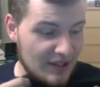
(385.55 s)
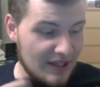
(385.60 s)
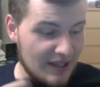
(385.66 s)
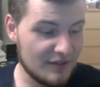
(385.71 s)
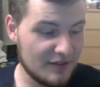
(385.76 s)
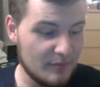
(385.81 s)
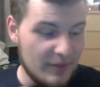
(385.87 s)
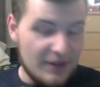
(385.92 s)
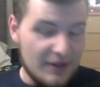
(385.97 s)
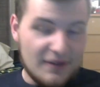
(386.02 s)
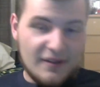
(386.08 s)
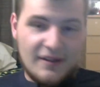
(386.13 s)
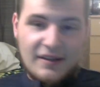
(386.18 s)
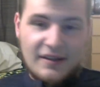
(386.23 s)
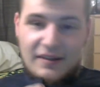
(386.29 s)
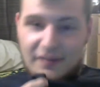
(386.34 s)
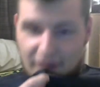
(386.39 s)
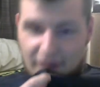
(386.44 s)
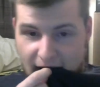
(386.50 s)

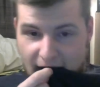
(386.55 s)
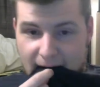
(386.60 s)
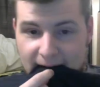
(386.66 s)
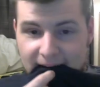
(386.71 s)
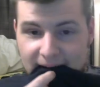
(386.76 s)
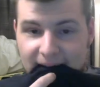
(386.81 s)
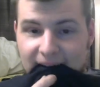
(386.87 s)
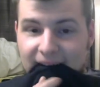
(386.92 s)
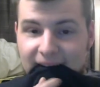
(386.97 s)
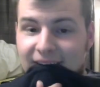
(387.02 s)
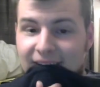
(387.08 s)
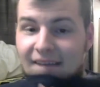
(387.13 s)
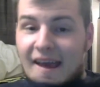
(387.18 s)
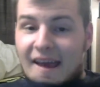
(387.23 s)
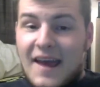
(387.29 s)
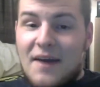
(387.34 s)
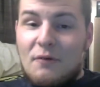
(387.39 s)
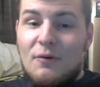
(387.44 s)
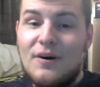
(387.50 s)
experience.
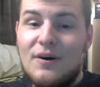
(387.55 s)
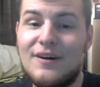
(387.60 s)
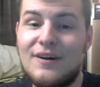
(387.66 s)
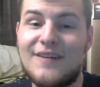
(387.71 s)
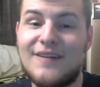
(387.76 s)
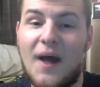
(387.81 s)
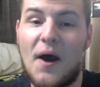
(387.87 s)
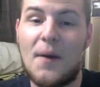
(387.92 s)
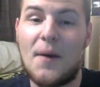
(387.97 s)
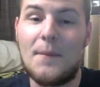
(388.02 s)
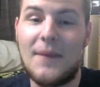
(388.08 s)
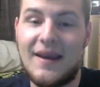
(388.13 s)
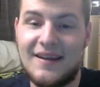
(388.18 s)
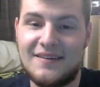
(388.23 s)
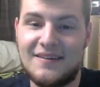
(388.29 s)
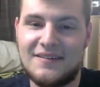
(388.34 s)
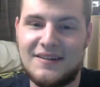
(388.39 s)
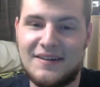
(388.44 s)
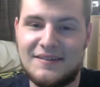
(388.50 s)
It was
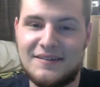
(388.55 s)
amazing.